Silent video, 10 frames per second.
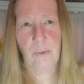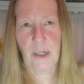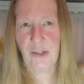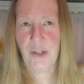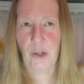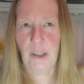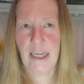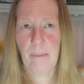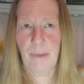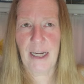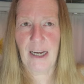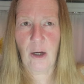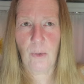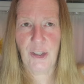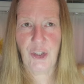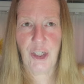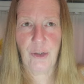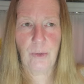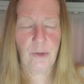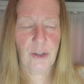Rust-Oleum that I always
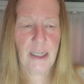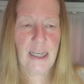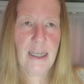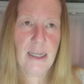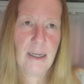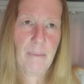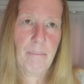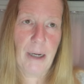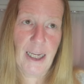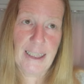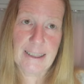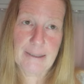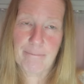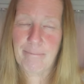use. But